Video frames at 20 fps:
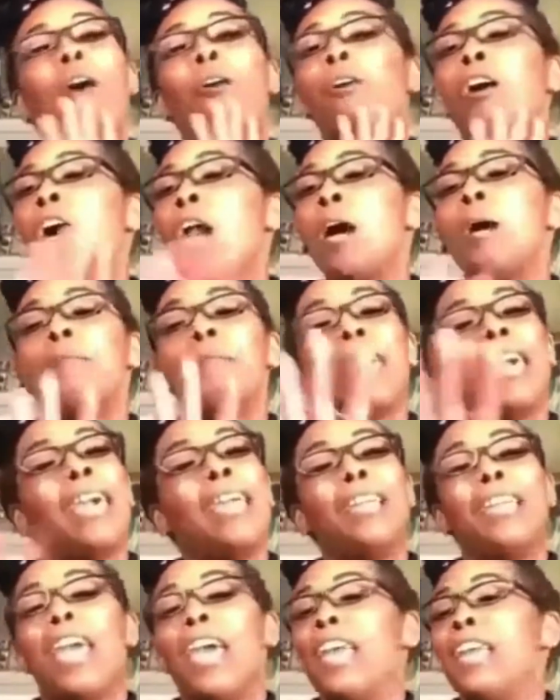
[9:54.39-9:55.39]
Don't come
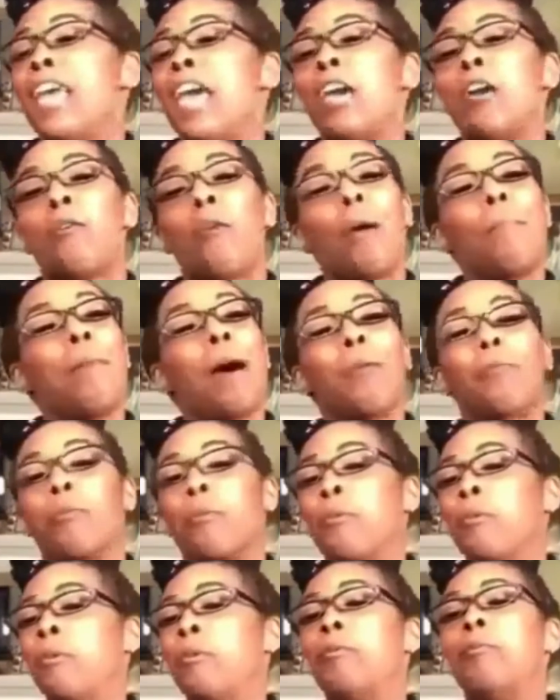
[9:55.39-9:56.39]
in in, in
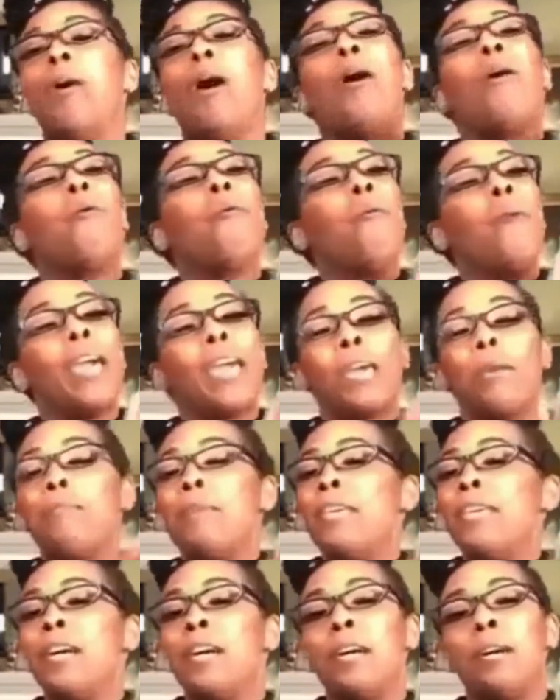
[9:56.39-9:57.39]
grandma's room
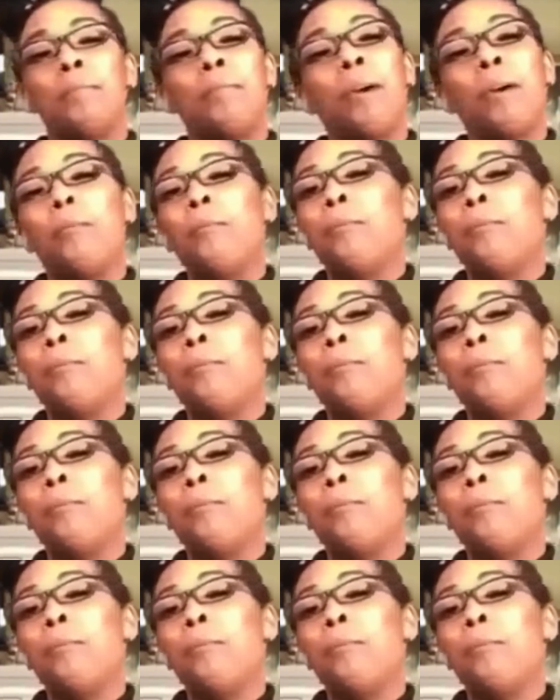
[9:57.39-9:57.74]
waking me up